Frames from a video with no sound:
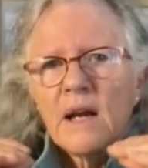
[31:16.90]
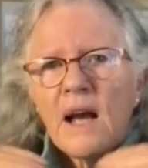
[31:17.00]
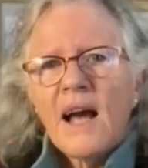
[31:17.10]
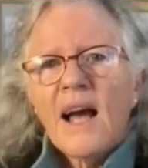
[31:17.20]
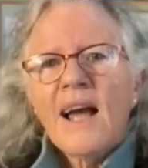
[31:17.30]

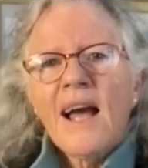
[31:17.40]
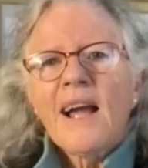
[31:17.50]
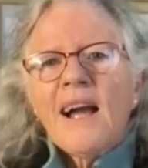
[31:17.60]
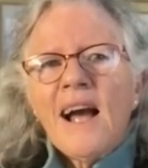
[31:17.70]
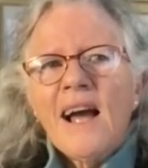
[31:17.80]

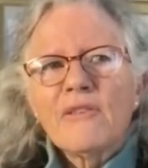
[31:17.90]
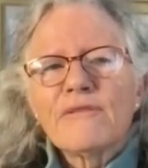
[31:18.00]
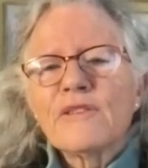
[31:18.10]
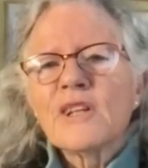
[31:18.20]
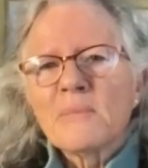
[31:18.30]
I
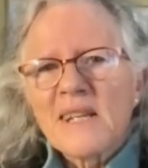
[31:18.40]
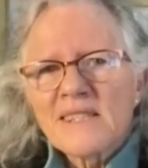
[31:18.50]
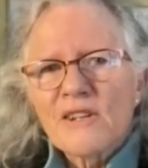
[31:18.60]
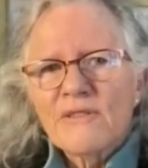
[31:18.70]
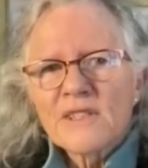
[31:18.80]
refer to
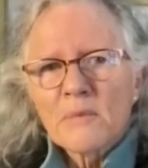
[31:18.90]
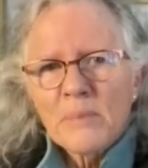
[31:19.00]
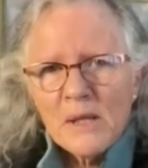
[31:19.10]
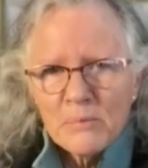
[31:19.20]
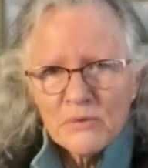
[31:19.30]
myself as a
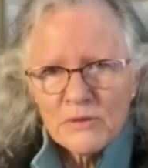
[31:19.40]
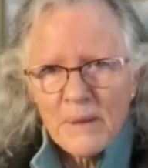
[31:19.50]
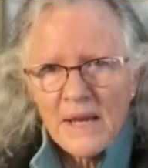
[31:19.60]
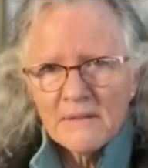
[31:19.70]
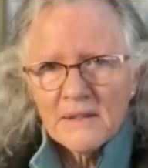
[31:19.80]
people's
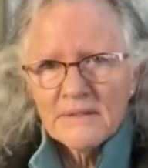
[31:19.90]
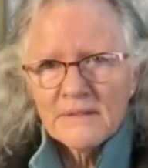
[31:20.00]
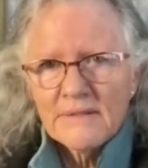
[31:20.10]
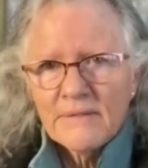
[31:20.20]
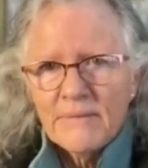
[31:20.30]
painter.
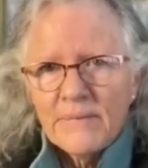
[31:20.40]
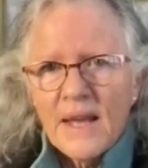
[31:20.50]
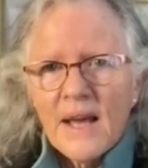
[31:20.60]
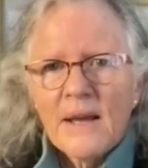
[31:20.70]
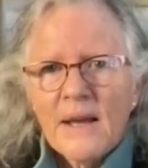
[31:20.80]

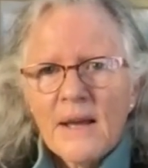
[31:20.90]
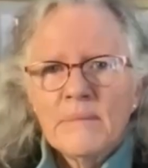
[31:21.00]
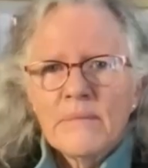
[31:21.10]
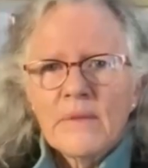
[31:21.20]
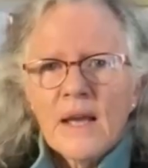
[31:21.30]
I'm
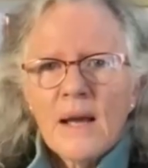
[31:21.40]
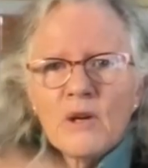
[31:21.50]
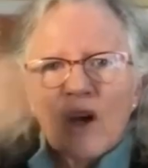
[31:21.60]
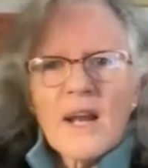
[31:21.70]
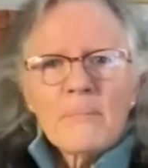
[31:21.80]

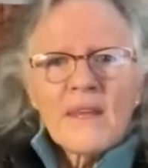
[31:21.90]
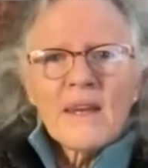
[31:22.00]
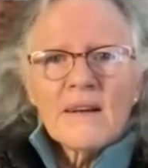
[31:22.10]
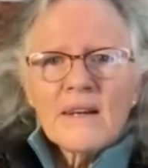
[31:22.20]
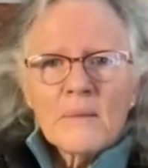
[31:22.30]
not up
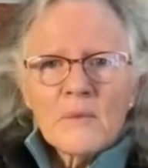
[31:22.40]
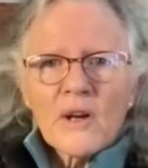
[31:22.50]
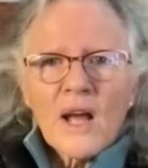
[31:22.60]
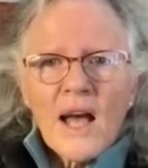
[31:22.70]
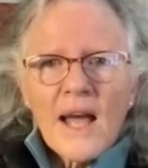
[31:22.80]
there. I'm
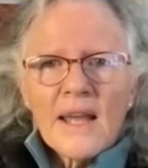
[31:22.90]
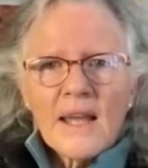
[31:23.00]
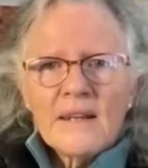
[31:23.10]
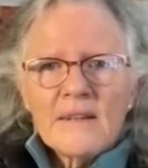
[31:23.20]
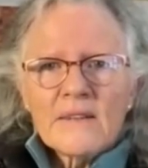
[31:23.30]
not high
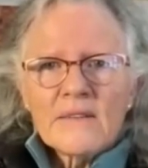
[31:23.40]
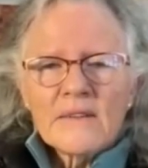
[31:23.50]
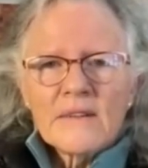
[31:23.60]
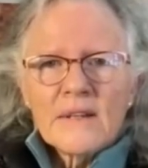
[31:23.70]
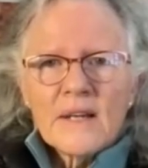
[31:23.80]
end.
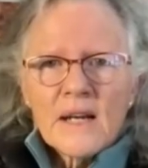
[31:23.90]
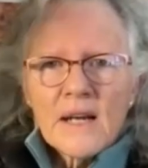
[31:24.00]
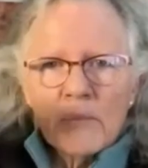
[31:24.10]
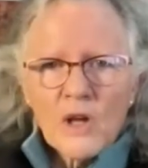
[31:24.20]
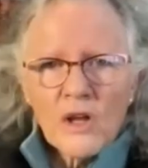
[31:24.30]

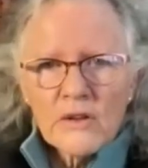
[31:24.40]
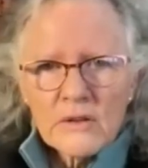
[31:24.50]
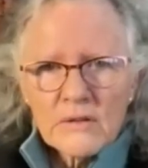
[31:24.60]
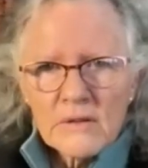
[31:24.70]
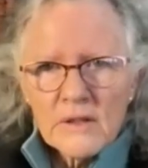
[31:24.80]
I'm not
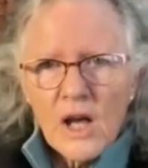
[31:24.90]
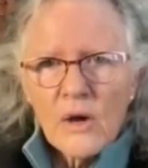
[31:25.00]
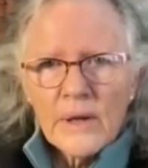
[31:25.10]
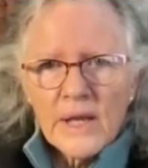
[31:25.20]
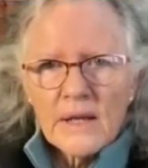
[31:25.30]

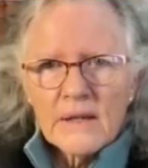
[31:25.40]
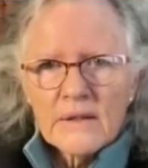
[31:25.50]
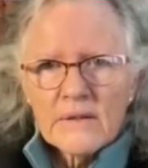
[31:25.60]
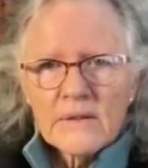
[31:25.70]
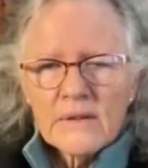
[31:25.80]
low end.
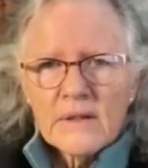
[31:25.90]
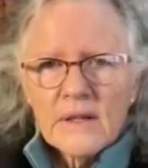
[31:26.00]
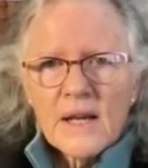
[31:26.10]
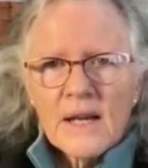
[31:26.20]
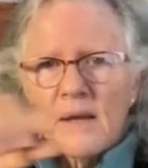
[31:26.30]

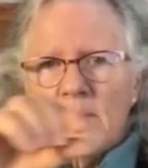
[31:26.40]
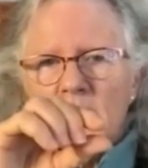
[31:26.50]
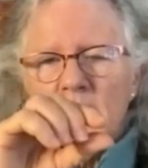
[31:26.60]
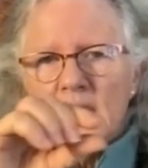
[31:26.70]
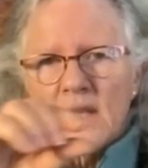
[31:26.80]
I'm
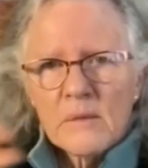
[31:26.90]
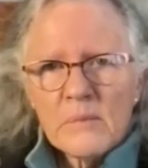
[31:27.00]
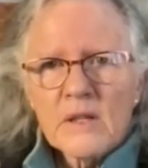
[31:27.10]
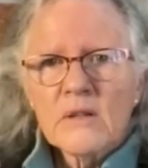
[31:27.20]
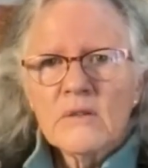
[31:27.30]
in the
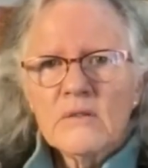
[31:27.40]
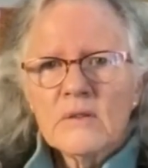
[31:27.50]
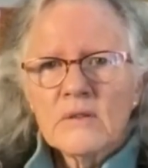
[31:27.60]
middle.